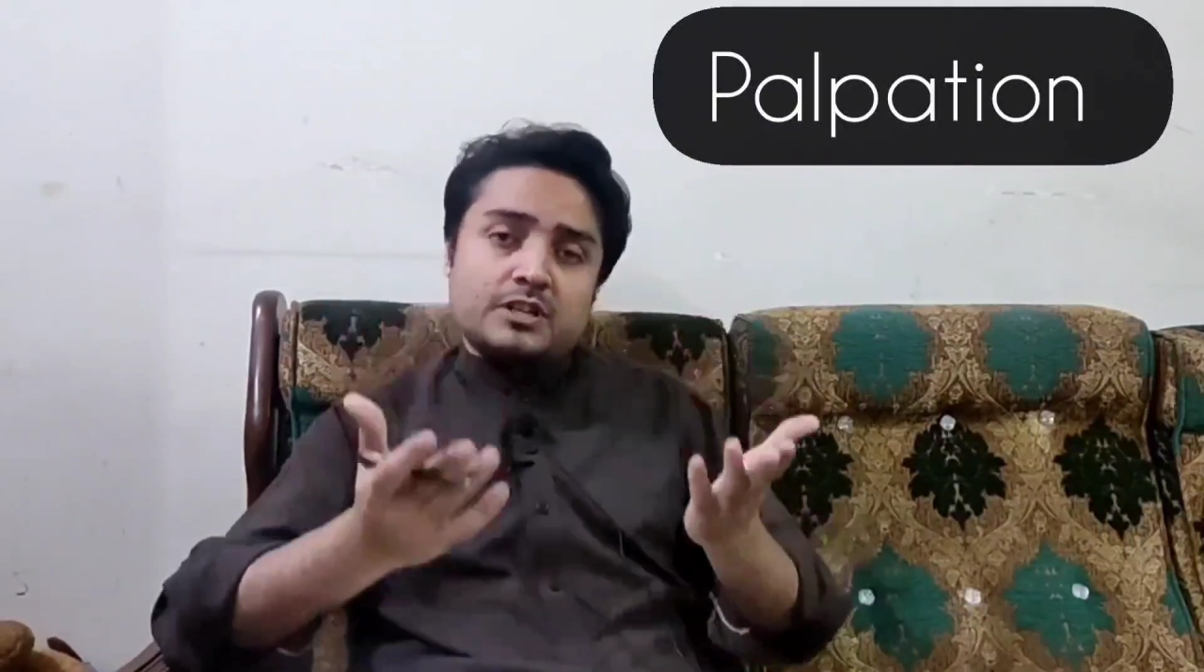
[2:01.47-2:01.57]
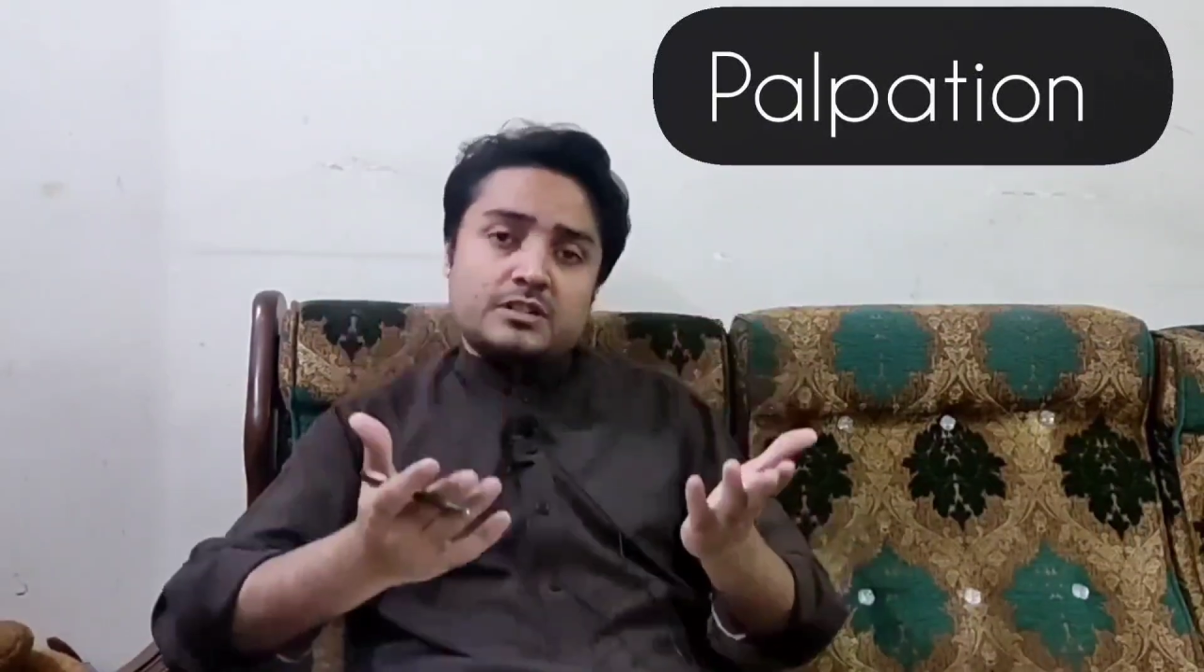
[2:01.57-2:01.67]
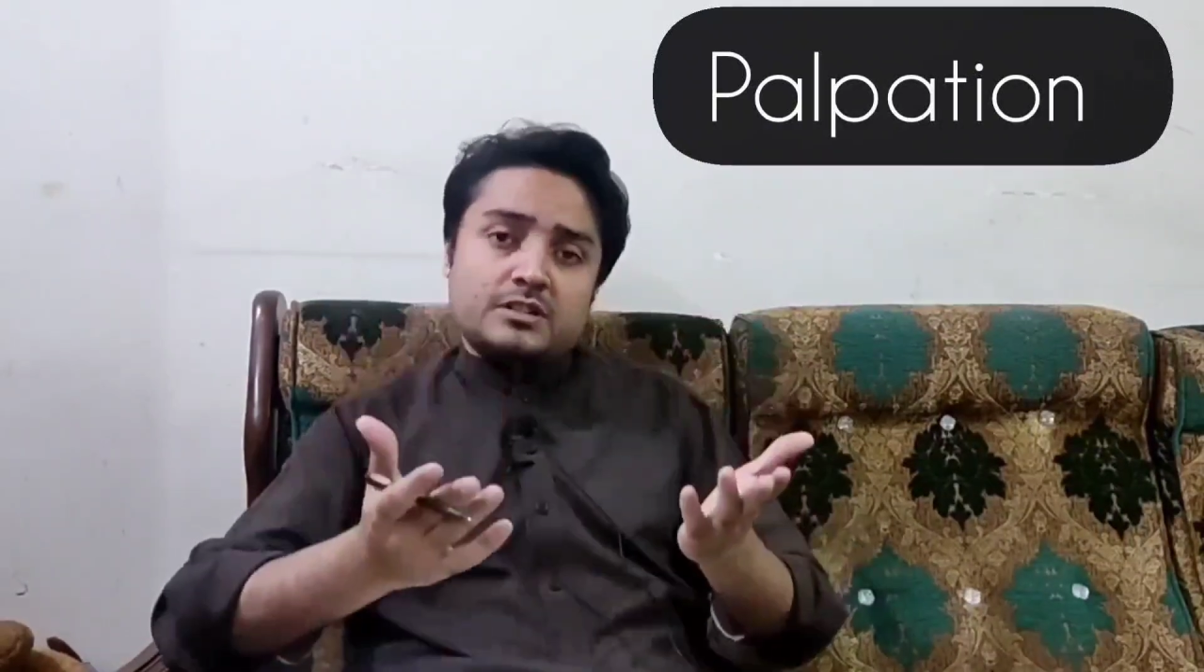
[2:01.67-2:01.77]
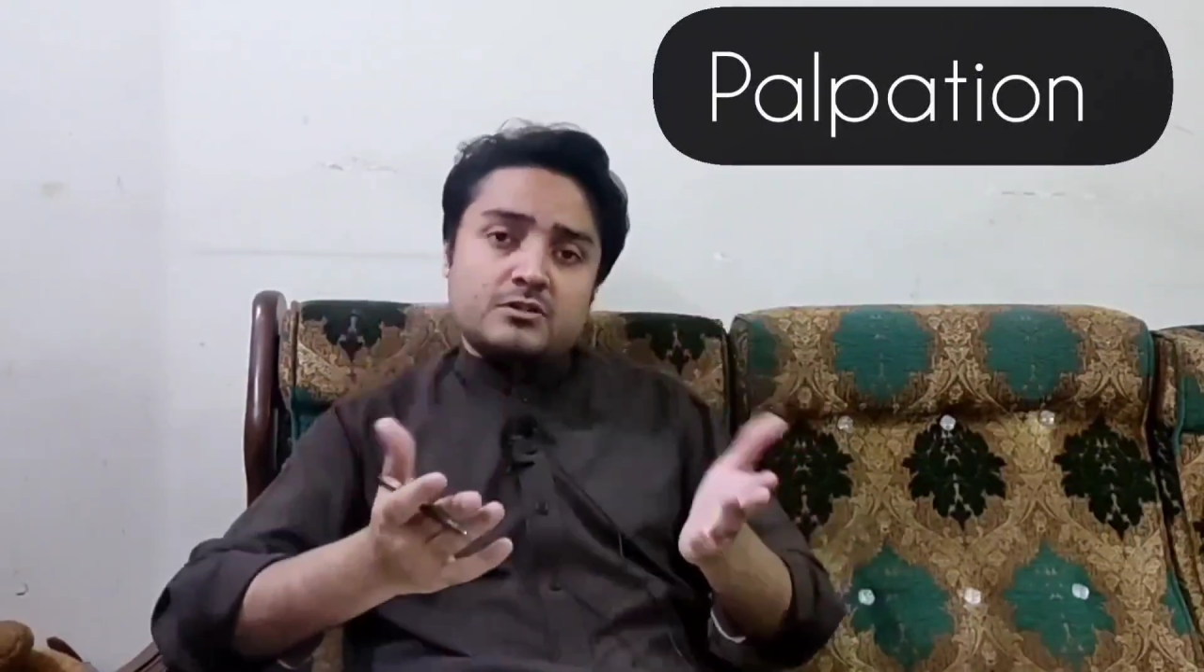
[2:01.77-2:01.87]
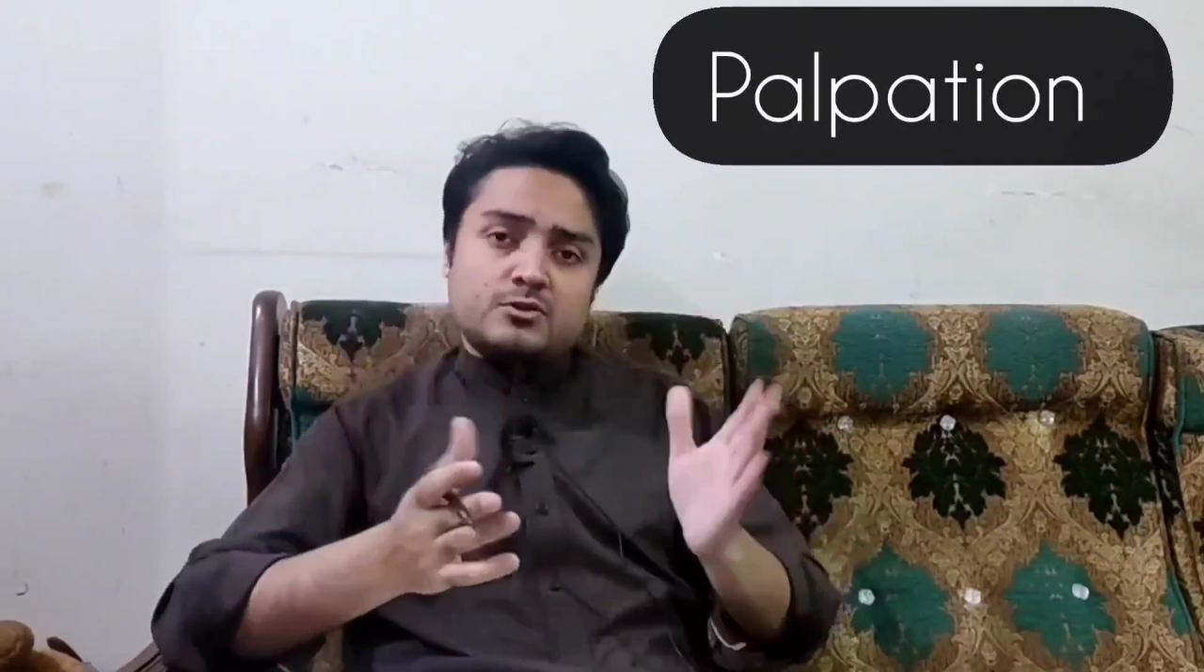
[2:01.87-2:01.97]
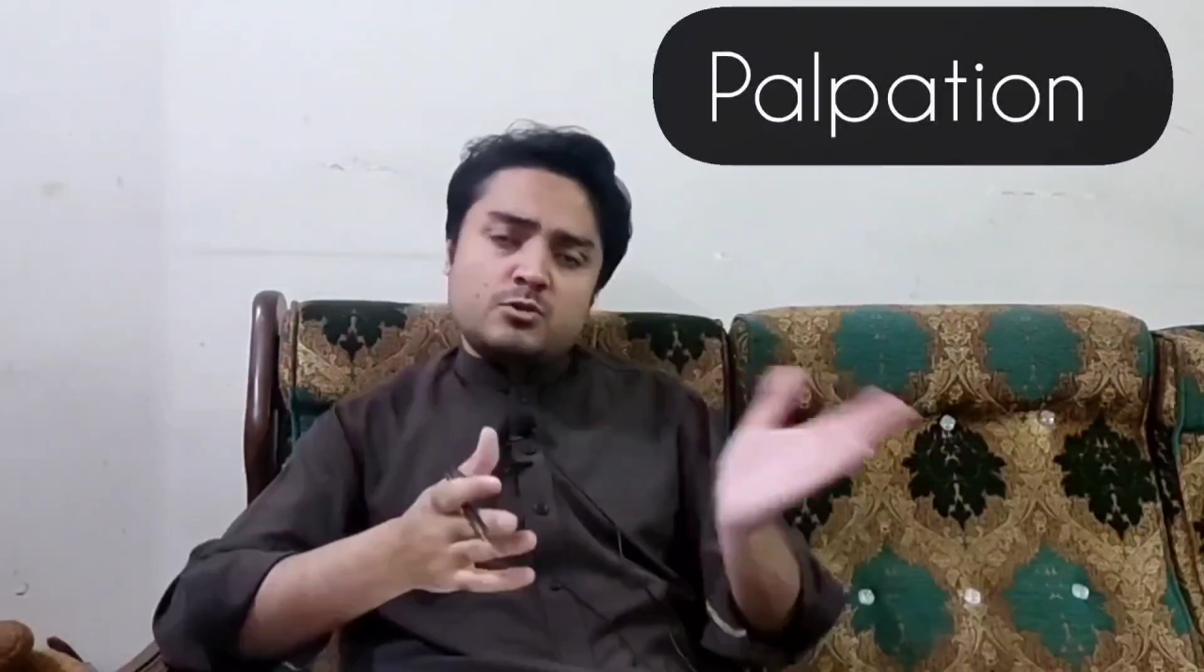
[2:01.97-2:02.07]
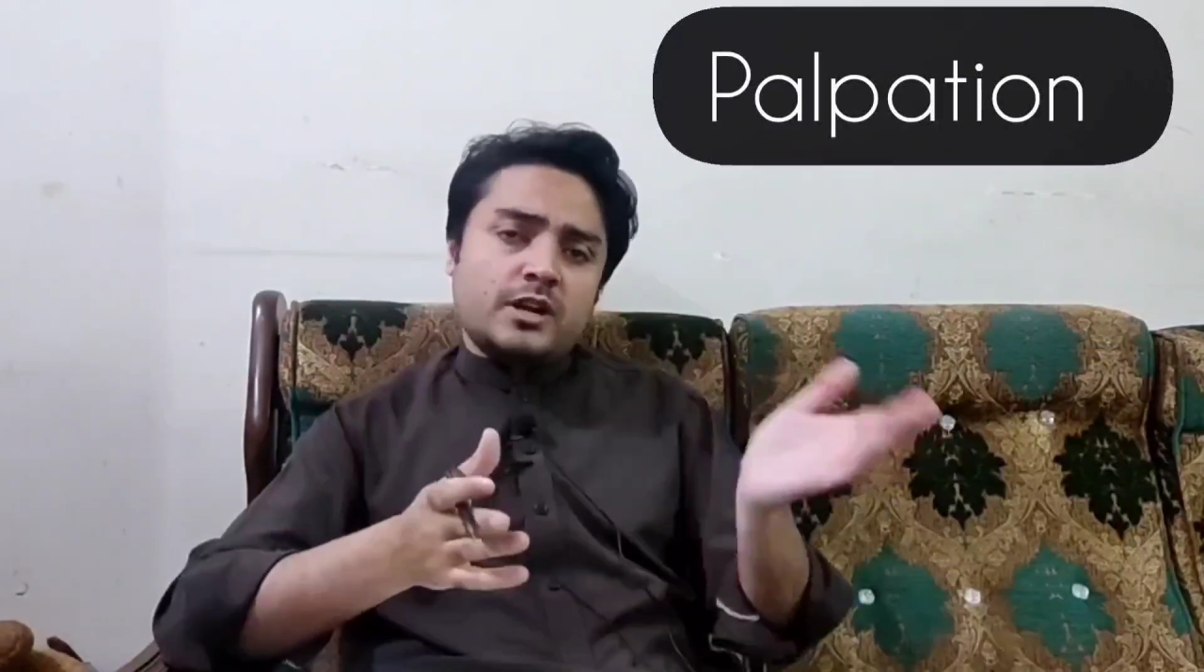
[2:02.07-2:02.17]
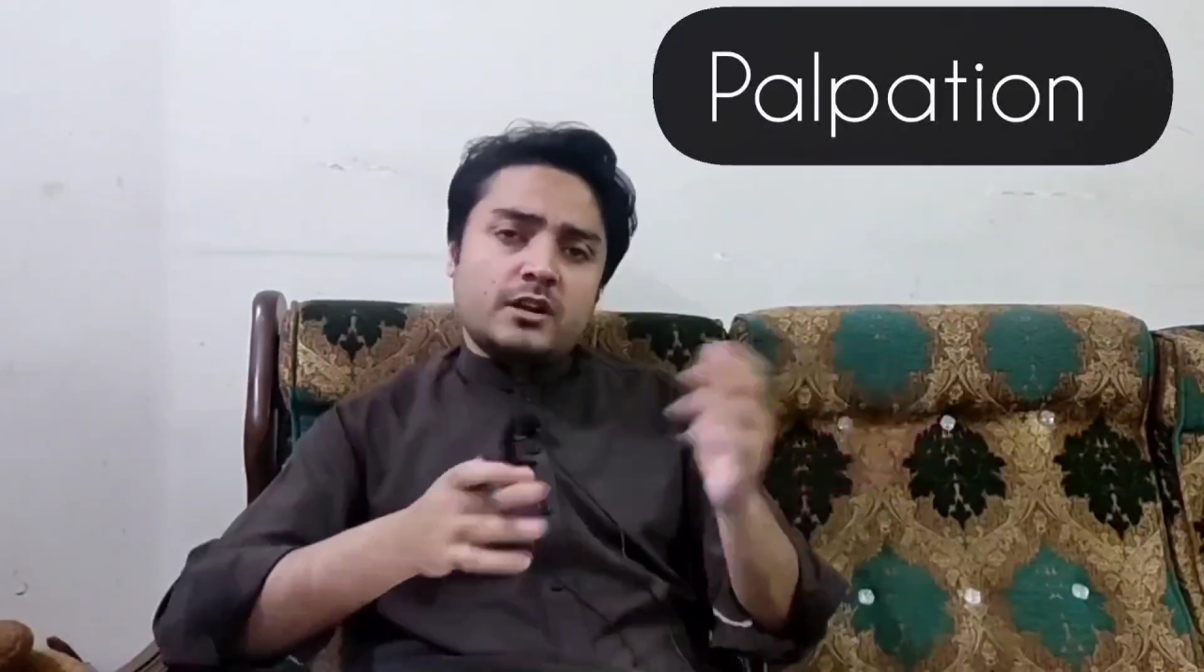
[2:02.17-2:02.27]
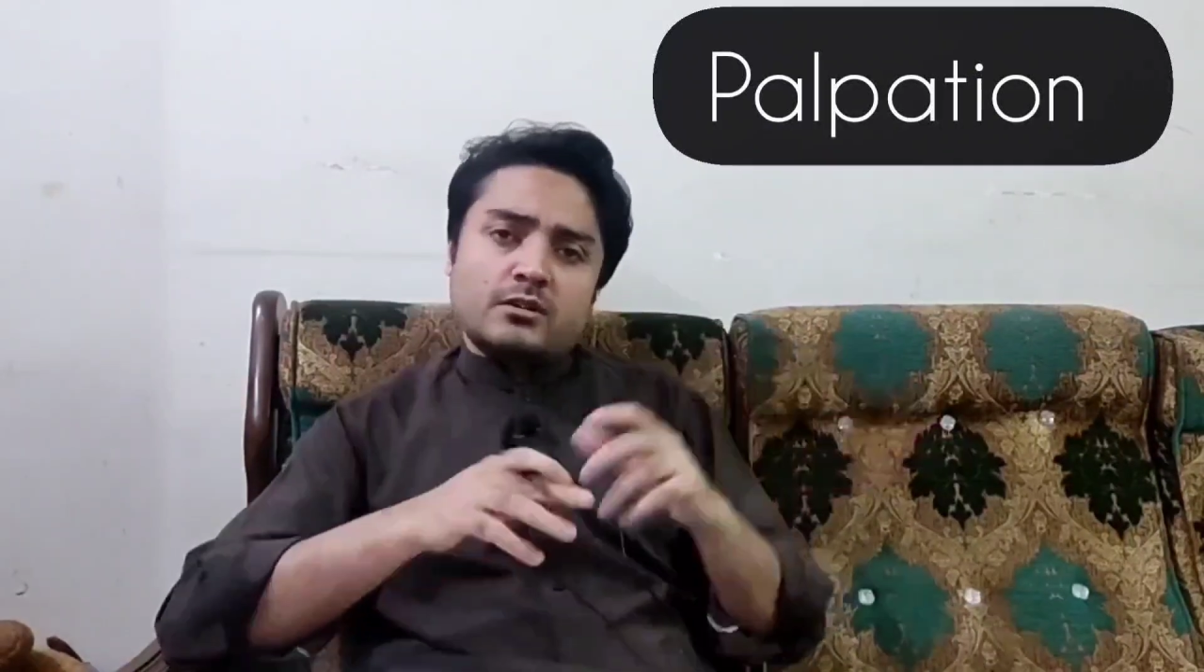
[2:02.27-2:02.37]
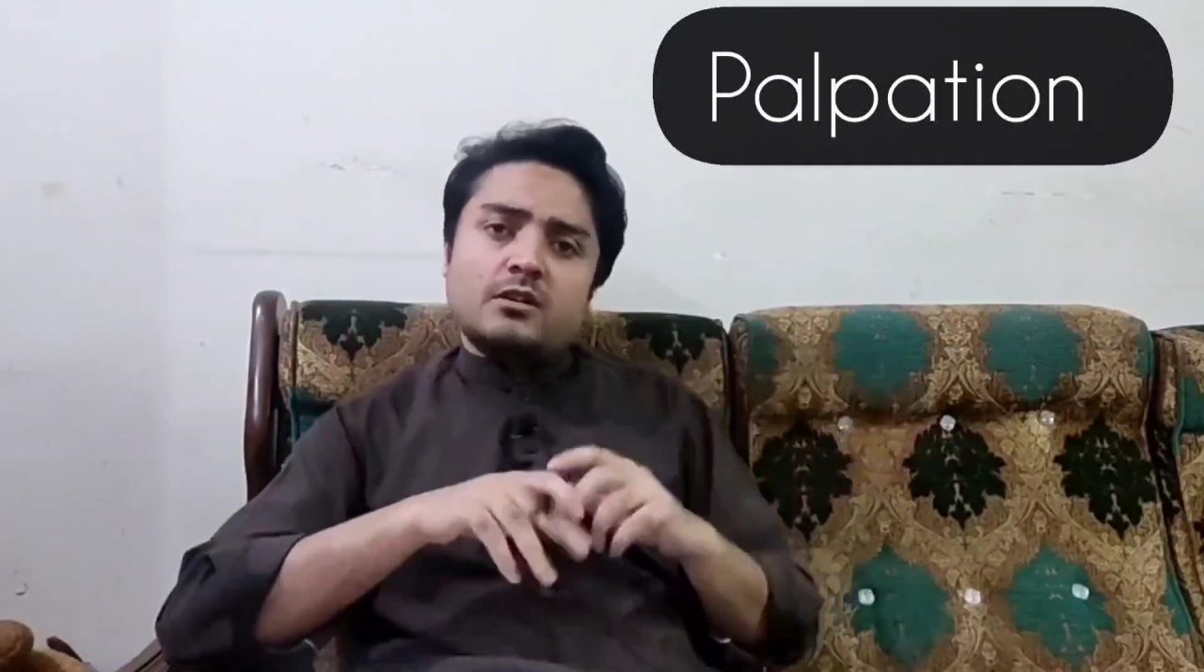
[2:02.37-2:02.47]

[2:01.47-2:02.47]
decisions, you can